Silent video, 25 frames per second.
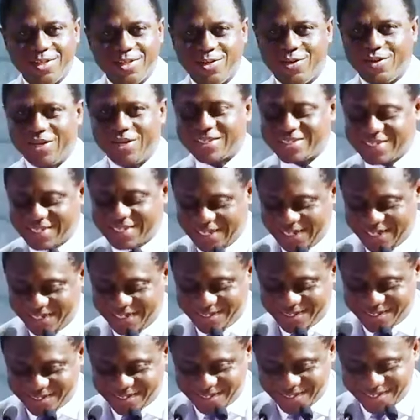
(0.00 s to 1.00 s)
Your
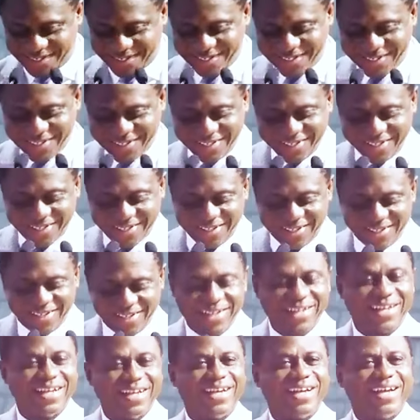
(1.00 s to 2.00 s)
Excellency,
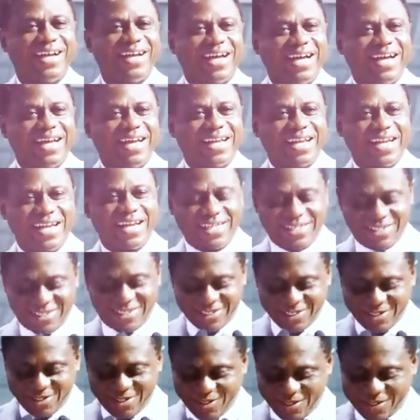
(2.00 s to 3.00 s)

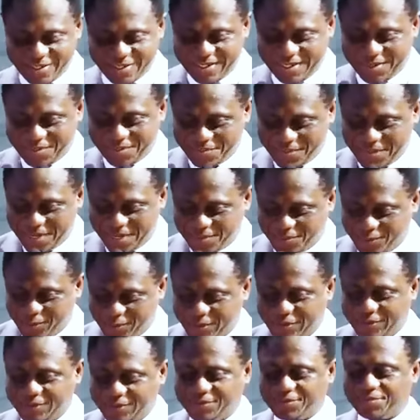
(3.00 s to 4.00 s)
Alhaji Dr.
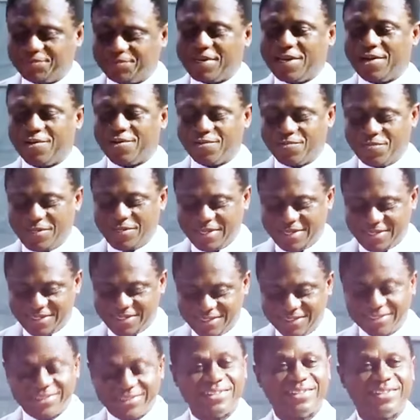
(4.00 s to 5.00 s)
Mahmoud Bawumia,
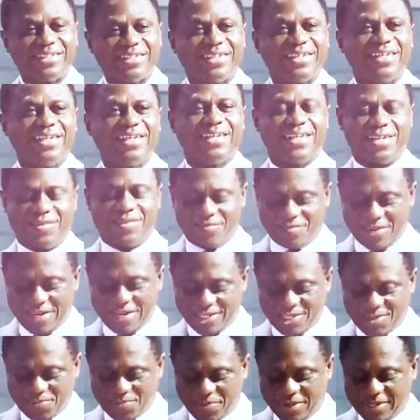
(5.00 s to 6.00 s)
the
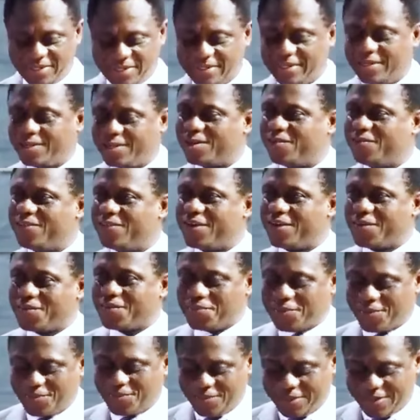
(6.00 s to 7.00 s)
Vice President of the
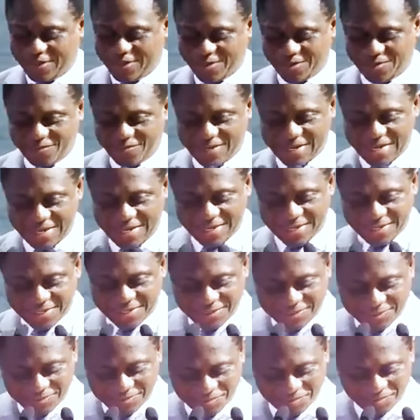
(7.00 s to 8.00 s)
Republic of
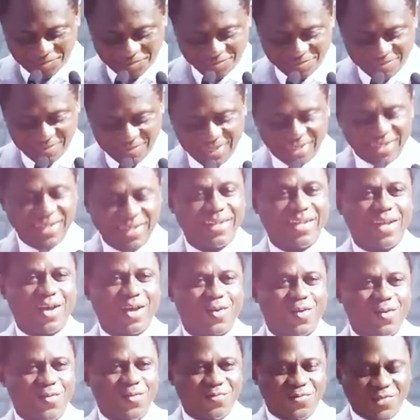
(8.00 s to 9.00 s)
Ghana, the
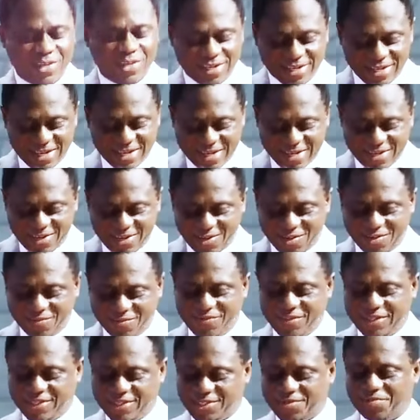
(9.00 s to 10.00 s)
convener
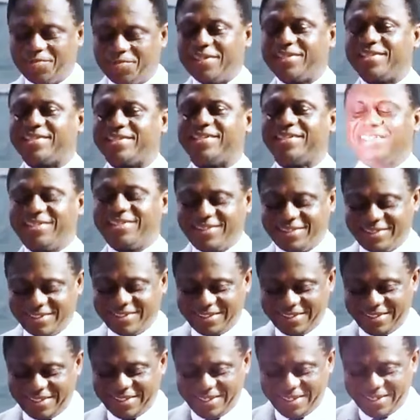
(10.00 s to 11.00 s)
of this meeting,
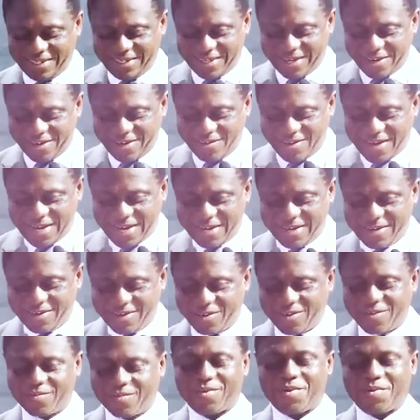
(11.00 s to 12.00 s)
the Right
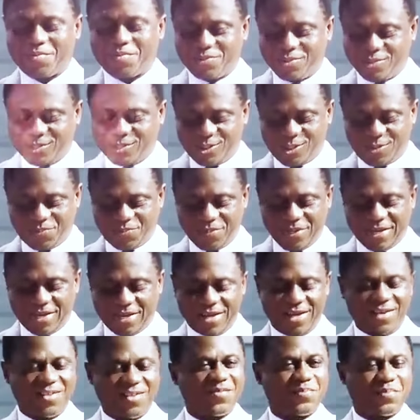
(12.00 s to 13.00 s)
Honorable
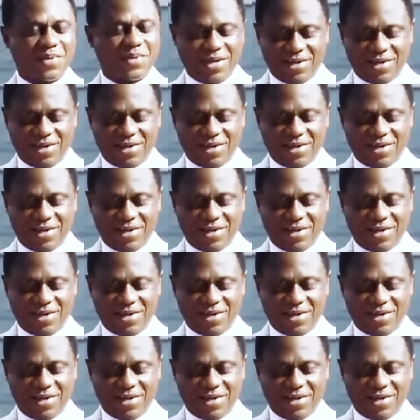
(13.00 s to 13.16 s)
Speaker of